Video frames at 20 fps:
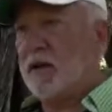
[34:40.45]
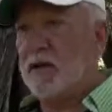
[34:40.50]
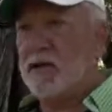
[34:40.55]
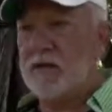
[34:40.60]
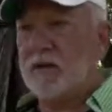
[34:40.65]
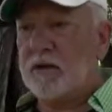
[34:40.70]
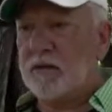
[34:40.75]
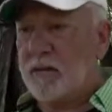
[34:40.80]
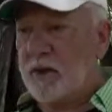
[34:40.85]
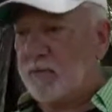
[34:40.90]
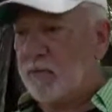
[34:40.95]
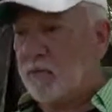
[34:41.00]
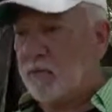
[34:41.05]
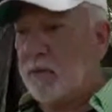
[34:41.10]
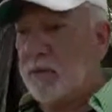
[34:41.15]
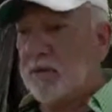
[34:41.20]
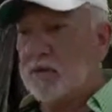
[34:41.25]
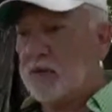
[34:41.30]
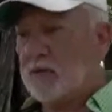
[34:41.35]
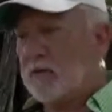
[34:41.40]
I don't come up
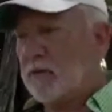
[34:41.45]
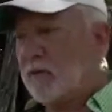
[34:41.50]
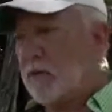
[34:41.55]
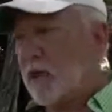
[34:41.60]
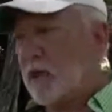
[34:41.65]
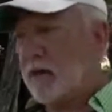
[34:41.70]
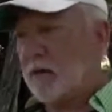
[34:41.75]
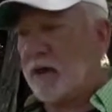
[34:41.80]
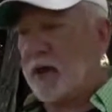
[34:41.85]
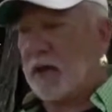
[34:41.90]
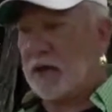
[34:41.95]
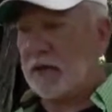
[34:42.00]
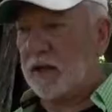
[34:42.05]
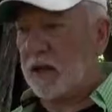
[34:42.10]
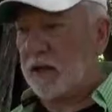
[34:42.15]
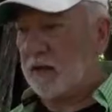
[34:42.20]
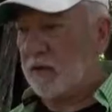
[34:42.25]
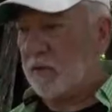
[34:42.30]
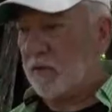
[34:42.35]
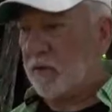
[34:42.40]
with I don't act
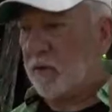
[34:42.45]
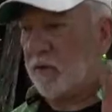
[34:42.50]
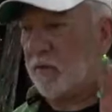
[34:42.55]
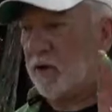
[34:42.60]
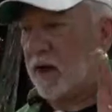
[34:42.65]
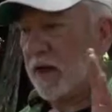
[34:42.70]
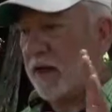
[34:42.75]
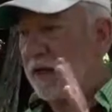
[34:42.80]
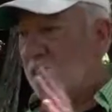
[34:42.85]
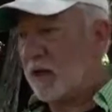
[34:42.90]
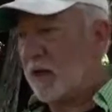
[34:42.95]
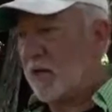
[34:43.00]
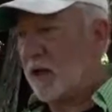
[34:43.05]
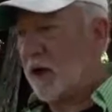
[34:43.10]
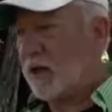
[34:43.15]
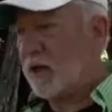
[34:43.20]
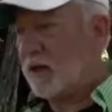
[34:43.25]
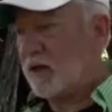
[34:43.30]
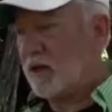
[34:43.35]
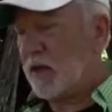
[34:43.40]
like I'm wacky
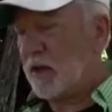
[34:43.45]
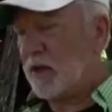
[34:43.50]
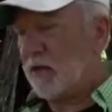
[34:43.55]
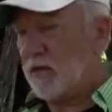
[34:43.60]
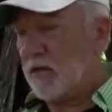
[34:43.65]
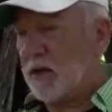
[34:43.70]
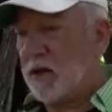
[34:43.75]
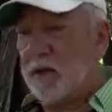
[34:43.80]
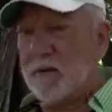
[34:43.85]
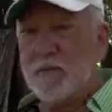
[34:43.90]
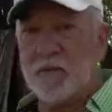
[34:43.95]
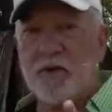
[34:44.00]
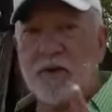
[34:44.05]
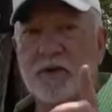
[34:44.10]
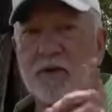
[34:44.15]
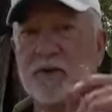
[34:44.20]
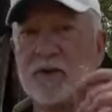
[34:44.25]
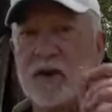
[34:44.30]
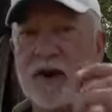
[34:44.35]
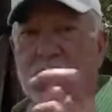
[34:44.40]
crazy.
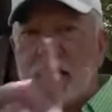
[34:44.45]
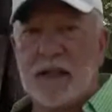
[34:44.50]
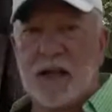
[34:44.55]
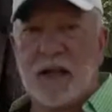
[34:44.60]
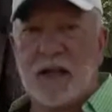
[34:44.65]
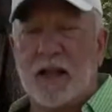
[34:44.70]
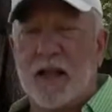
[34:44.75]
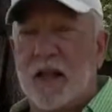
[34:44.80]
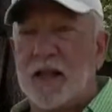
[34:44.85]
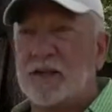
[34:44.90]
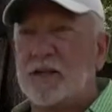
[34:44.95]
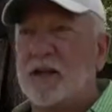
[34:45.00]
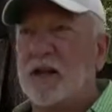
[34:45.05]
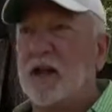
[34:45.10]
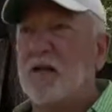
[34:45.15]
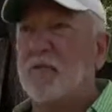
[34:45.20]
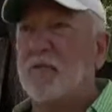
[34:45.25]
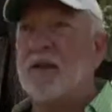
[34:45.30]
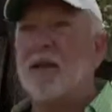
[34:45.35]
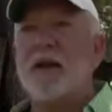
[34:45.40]
Strike that last
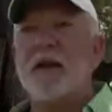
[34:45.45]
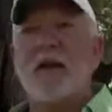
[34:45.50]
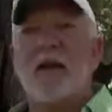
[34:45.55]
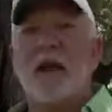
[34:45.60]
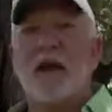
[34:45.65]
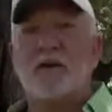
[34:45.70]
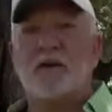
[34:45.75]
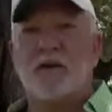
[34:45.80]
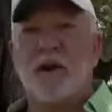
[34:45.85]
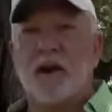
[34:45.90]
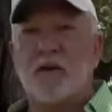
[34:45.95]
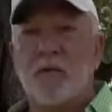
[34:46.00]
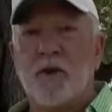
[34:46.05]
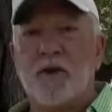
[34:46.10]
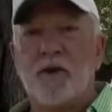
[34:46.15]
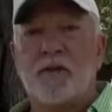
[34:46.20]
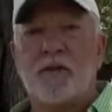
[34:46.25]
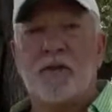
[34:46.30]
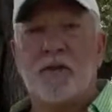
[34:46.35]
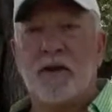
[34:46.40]
thing. I try to
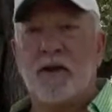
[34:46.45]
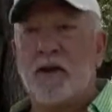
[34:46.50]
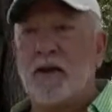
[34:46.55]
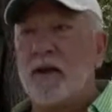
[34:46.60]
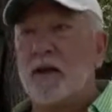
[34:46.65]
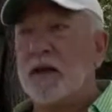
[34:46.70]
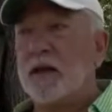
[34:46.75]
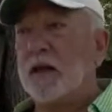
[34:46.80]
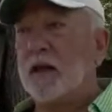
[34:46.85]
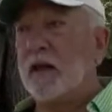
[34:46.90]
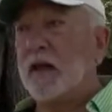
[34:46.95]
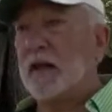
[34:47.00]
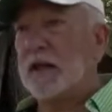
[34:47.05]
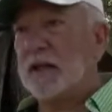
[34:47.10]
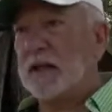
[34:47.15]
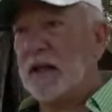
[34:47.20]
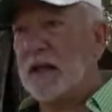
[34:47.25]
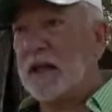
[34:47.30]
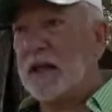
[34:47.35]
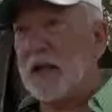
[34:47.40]
be your friend. I
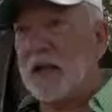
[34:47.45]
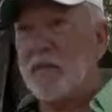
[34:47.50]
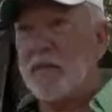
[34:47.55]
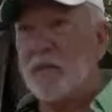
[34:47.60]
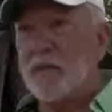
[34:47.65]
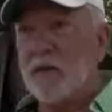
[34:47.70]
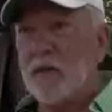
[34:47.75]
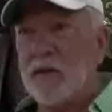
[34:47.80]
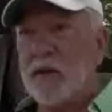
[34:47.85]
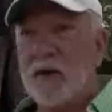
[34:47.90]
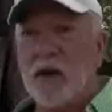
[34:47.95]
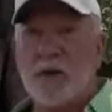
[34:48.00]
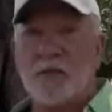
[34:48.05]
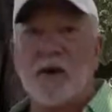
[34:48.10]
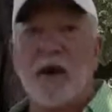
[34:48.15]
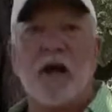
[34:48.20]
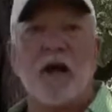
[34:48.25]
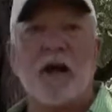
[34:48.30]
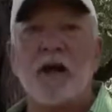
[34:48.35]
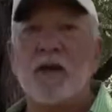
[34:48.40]
think I'm
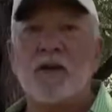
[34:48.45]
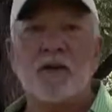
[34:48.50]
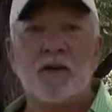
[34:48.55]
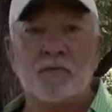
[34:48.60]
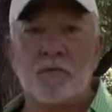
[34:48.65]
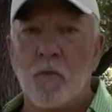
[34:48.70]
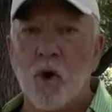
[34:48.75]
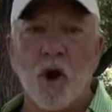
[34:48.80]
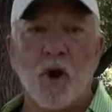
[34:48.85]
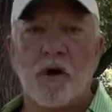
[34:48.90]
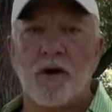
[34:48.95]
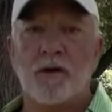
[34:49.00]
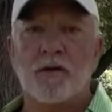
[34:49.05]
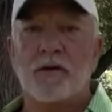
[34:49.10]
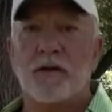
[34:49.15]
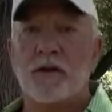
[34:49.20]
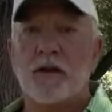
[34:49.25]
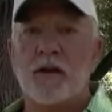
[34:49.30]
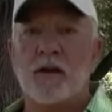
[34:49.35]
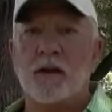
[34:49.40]
not any
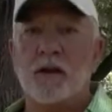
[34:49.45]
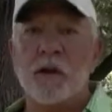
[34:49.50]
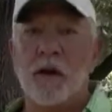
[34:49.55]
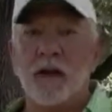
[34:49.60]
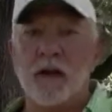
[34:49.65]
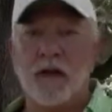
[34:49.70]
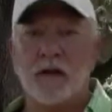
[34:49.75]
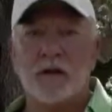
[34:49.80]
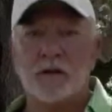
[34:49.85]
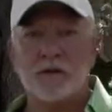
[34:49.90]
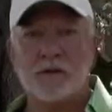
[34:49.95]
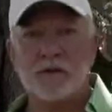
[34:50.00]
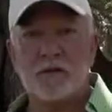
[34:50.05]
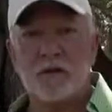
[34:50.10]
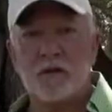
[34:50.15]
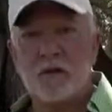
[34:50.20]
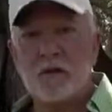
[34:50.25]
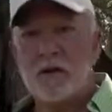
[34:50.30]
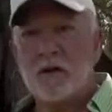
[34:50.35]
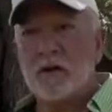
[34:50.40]
smarter than anybody else.
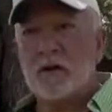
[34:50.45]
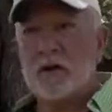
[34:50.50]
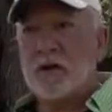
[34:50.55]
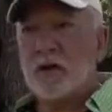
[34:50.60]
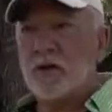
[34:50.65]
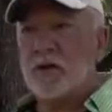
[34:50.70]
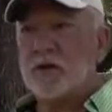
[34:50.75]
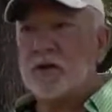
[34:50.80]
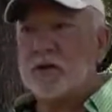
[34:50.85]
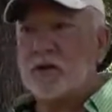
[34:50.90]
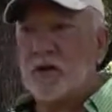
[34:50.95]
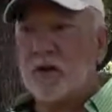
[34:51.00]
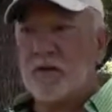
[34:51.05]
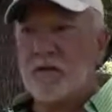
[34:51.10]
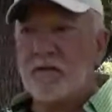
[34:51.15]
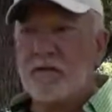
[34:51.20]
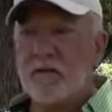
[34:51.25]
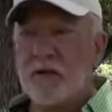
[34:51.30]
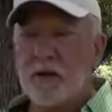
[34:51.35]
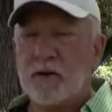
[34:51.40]
In
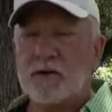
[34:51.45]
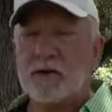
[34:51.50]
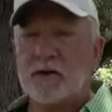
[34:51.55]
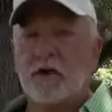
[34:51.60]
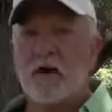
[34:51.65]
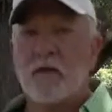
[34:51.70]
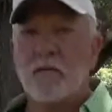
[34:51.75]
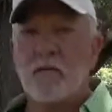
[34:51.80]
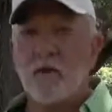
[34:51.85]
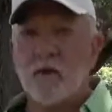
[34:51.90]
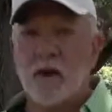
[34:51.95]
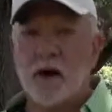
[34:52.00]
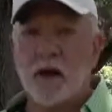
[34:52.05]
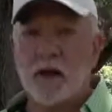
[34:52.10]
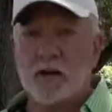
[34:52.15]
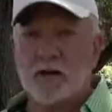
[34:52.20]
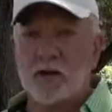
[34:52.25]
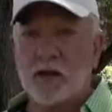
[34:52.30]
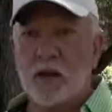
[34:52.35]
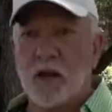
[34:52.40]
certain fields, I'm more
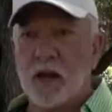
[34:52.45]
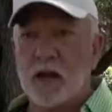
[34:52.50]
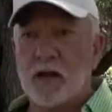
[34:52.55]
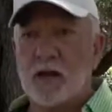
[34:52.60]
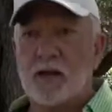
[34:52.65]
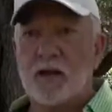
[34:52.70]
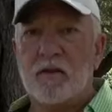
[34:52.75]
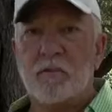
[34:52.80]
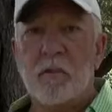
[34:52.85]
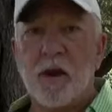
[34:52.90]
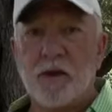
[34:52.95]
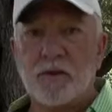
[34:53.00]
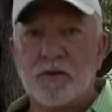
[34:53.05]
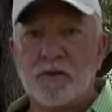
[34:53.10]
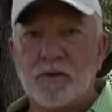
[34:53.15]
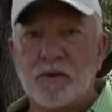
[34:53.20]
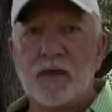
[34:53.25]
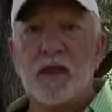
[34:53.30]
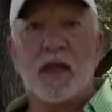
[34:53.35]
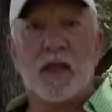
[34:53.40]
educated than
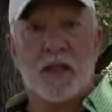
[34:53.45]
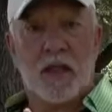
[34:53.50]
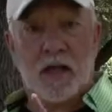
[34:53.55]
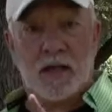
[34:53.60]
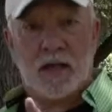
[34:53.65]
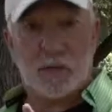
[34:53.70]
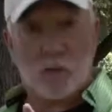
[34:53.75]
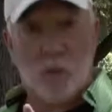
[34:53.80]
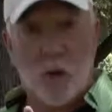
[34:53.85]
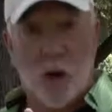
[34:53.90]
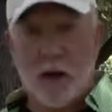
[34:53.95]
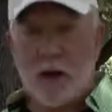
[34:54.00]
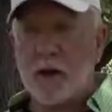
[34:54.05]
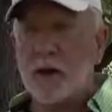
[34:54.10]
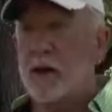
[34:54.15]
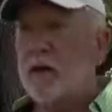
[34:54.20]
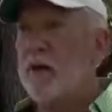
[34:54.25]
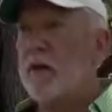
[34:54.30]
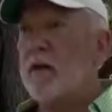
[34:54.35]
most, and that's one.